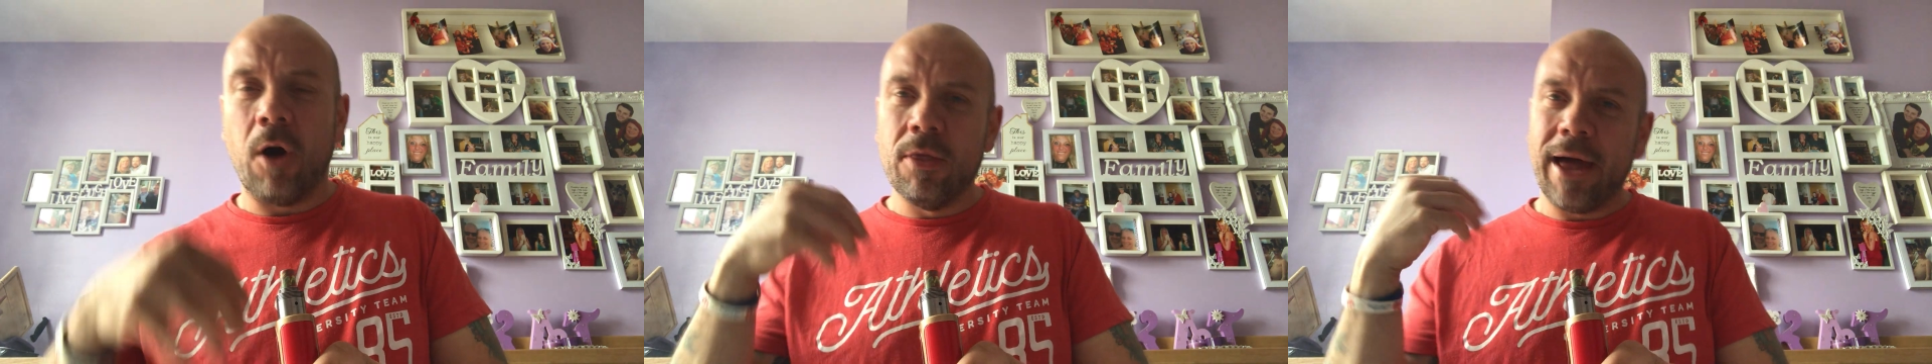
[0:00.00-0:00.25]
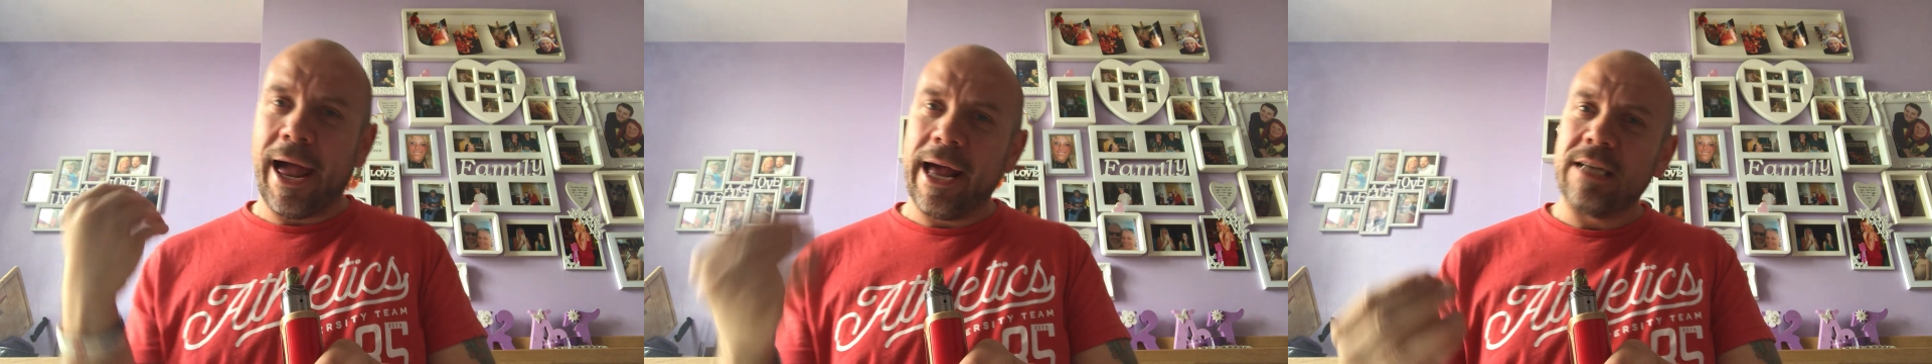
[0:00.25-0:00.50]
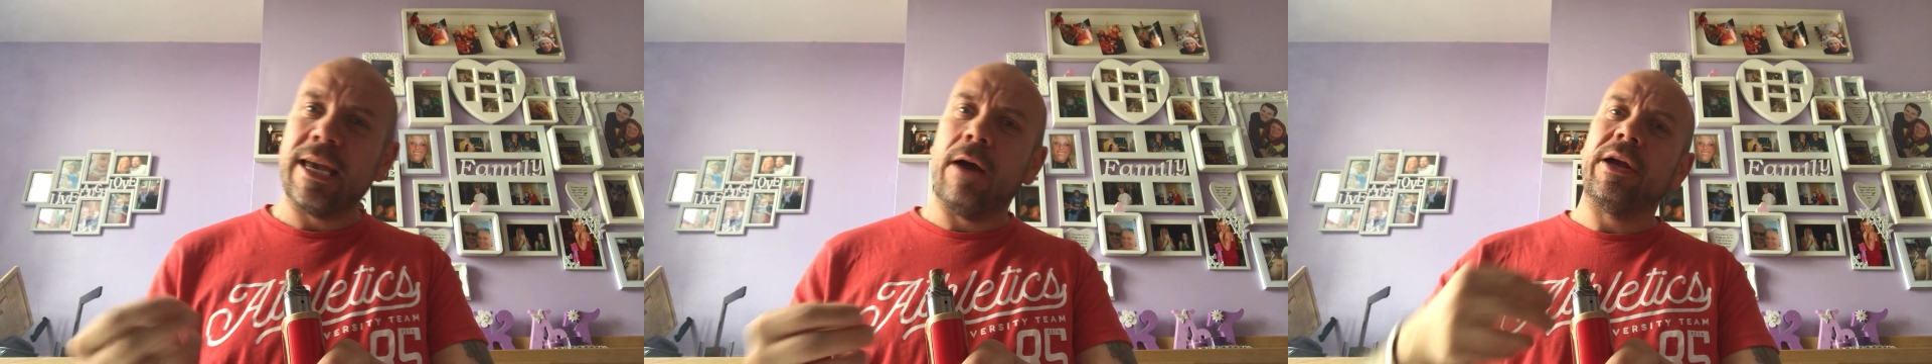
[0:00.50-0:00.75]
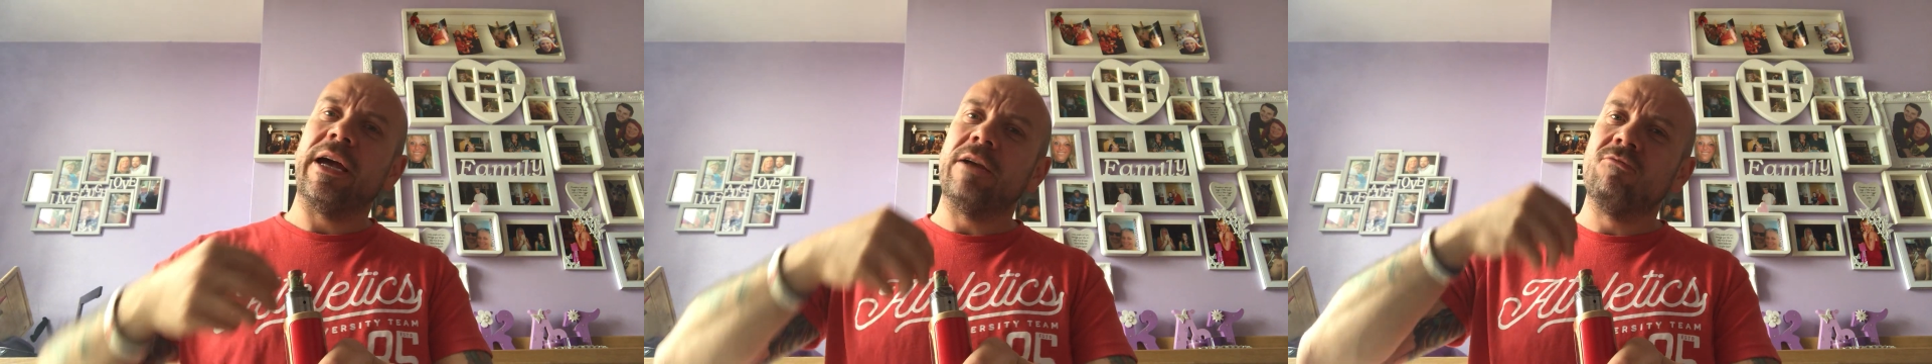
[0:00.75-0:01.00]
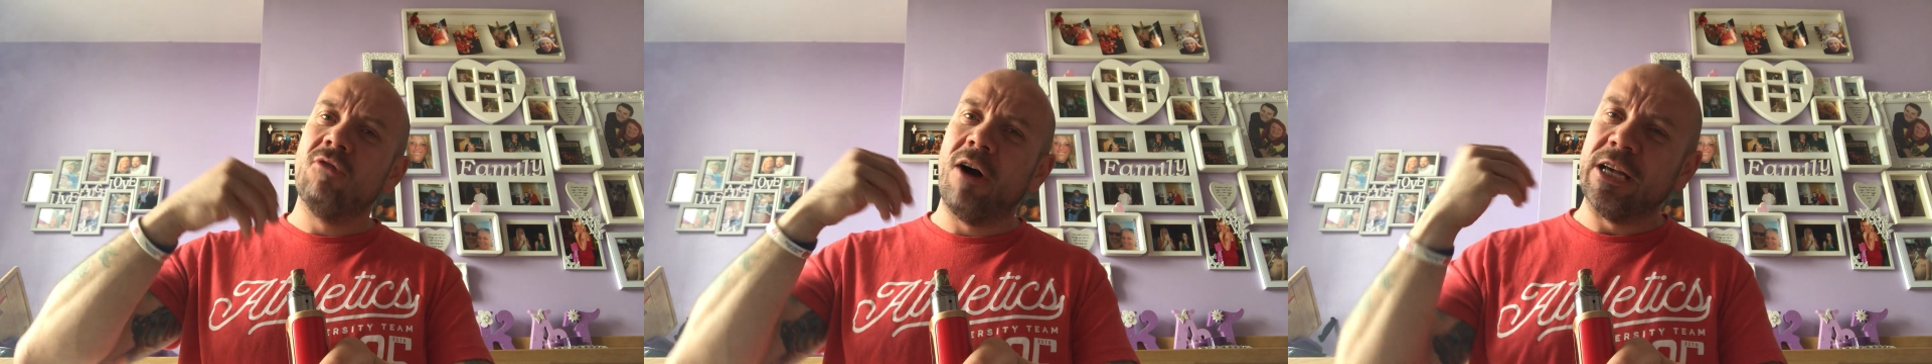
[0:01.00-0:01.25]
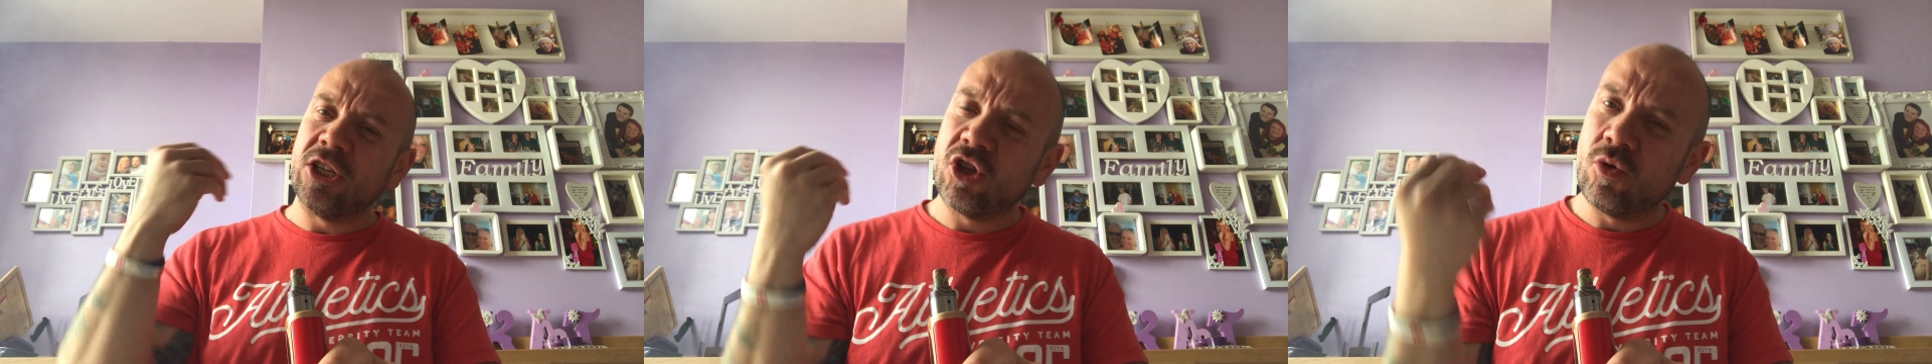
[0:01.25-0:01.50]
but on that exhale you get a
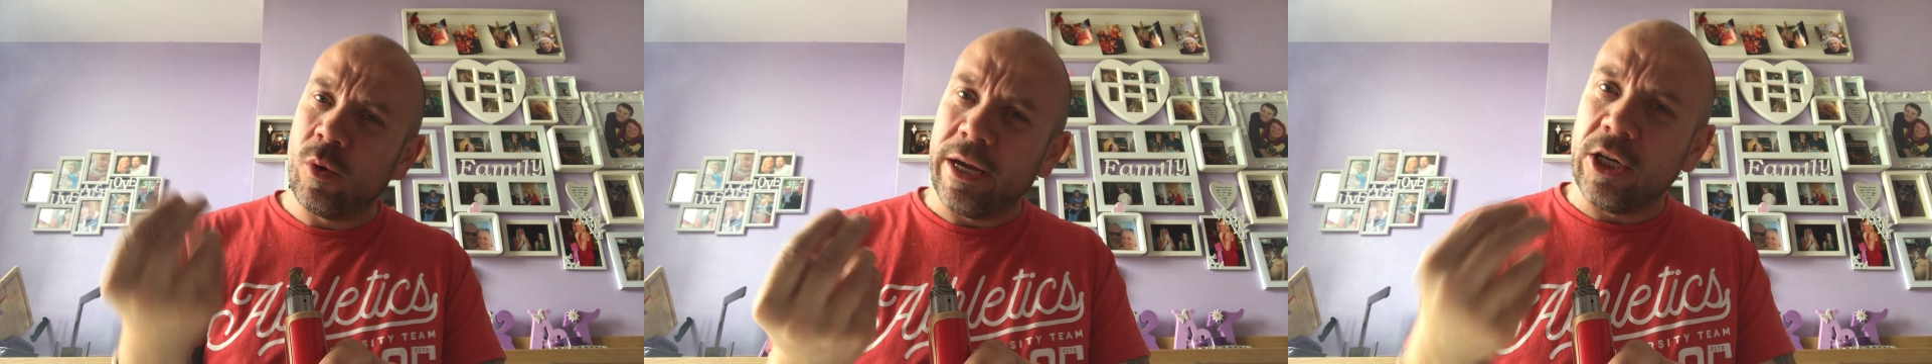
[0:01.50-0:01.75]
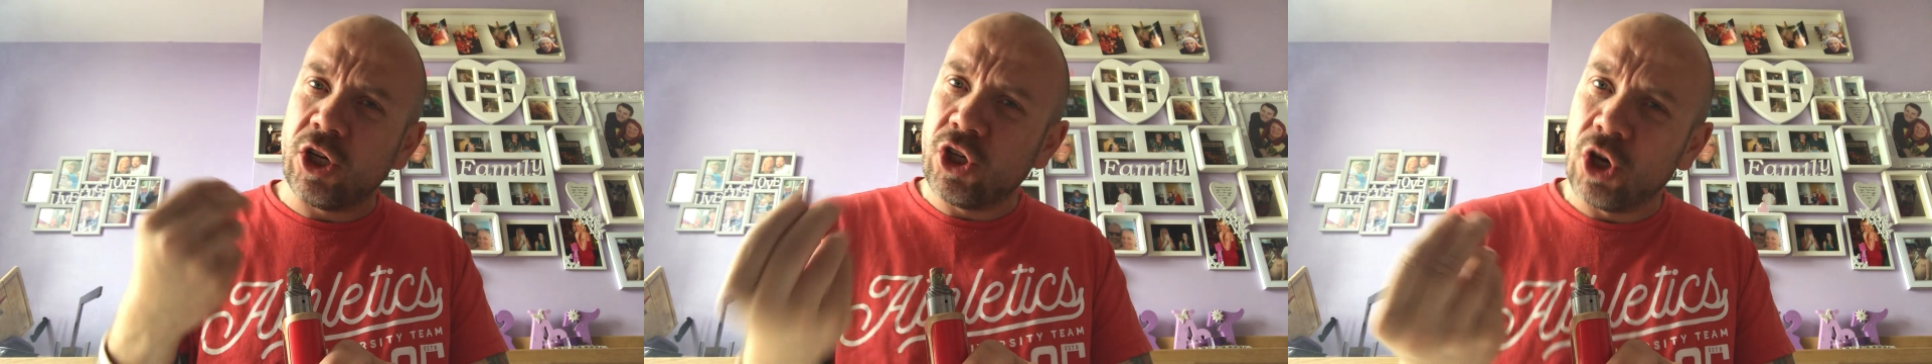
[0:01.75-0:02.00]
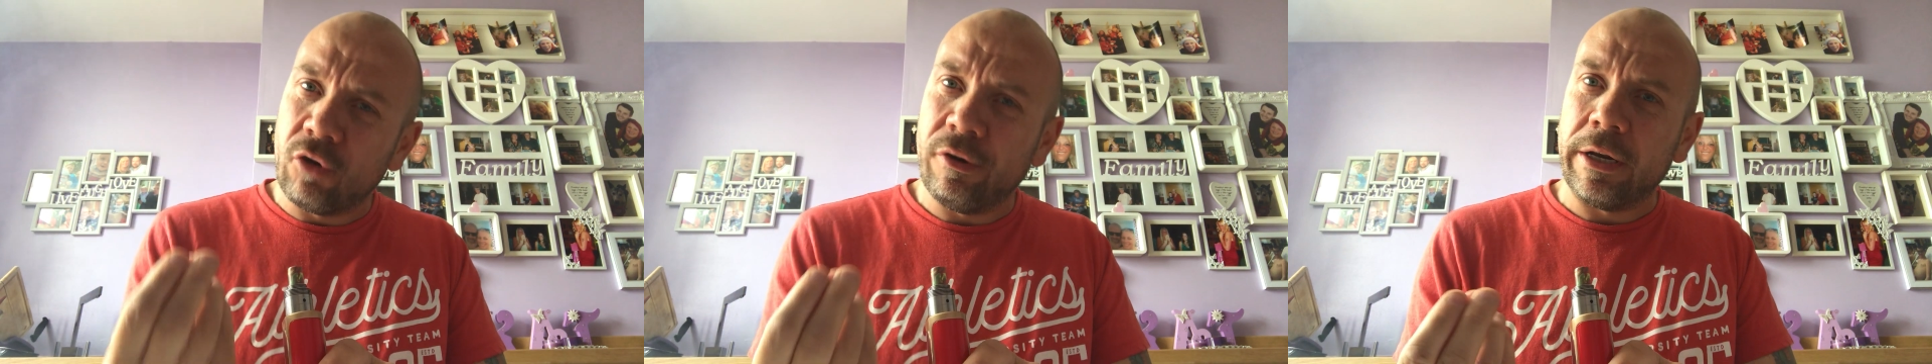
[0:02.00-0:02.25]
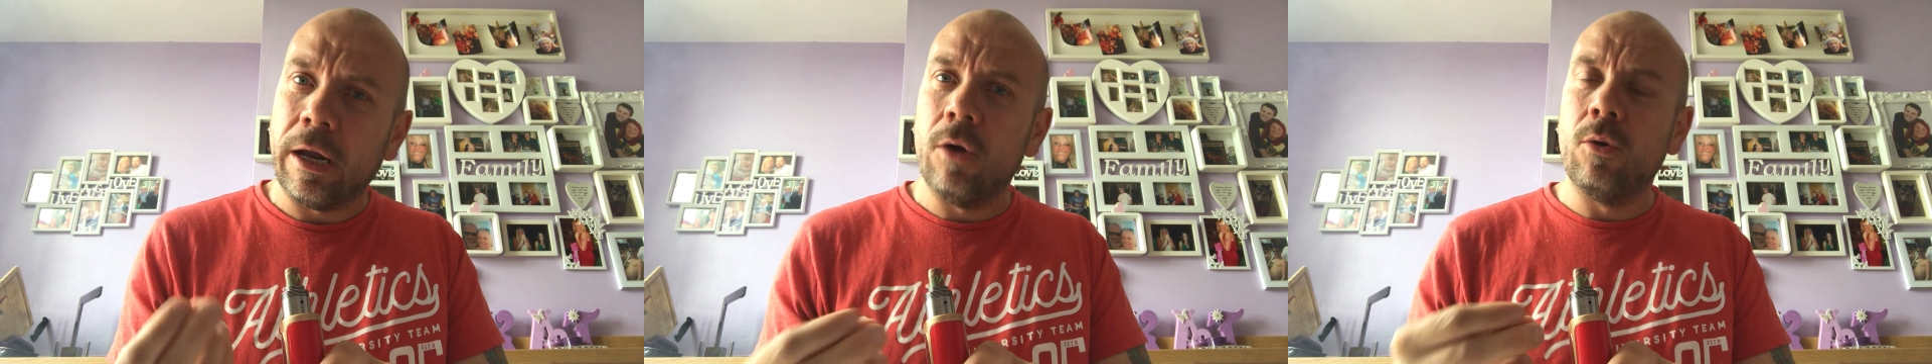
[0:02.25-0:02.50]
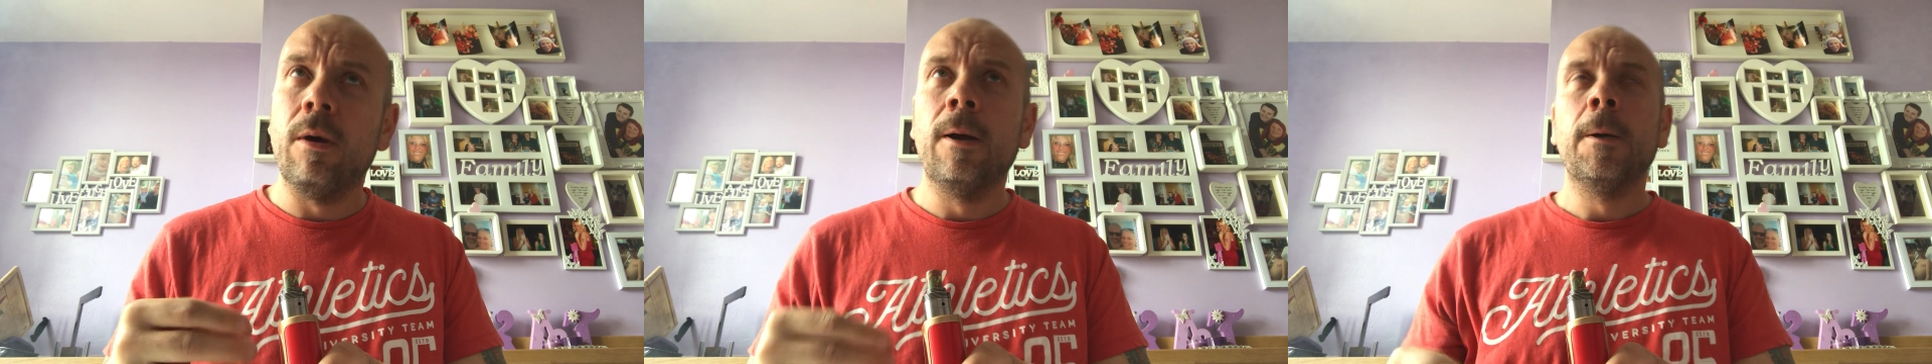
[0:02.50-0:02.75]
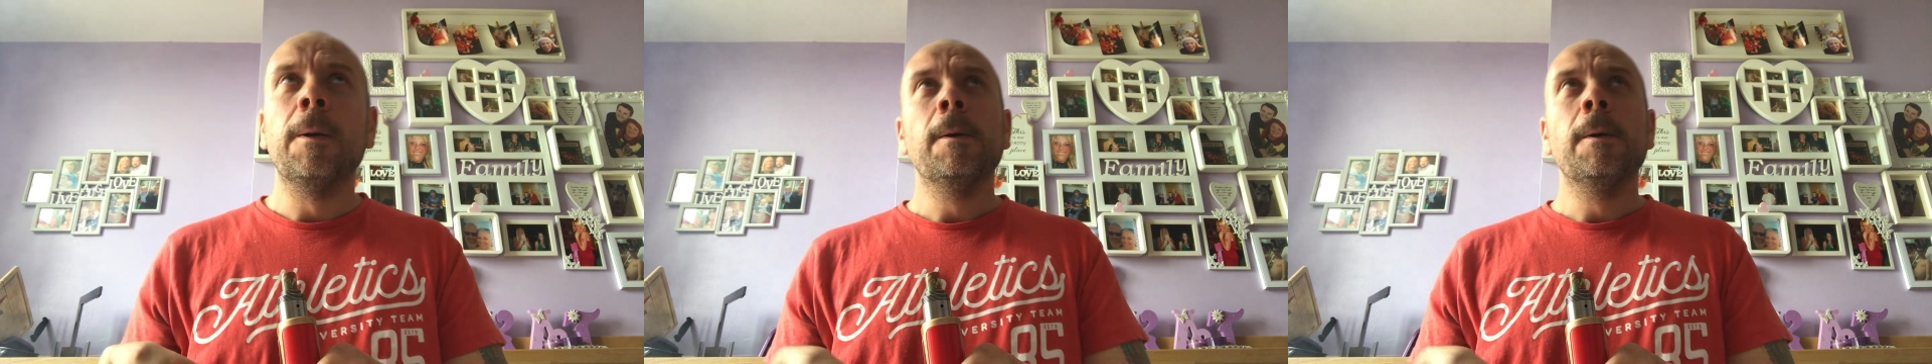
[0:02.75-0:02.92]
right sweet sugary note.